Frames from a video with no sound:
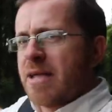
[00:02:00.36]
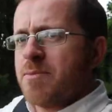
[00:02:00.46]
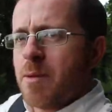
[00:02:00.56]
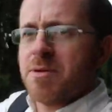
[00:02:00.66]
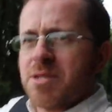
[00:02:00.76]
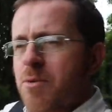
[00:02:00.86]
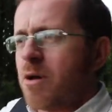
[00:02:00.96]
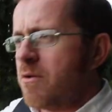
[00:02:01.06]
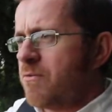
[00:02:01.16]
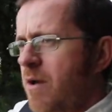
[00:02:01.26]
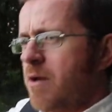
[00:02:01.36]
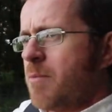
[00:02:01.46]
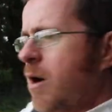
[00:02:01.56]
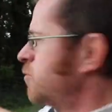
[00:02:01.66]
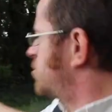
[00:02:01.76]
is maybe some kind of
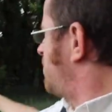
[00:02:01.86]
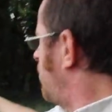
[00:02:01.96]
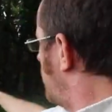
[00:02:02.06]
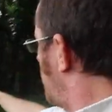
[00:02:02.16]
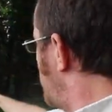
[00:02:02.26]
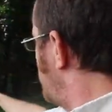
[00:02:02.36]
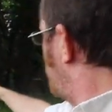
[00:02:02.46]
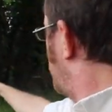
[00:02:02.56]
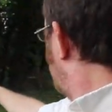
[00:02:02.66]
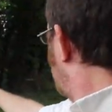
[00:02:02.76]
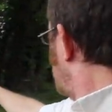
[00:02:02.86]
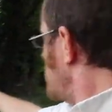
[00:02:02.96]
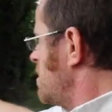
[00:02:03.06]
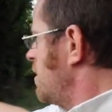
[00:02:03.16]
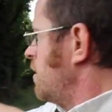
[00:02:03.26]
old spoil heap. It
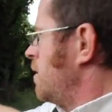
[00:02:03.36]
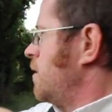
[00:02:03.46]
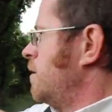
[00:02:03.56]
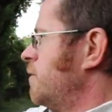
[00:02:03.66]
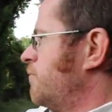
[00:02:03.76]
certainly seemed like that.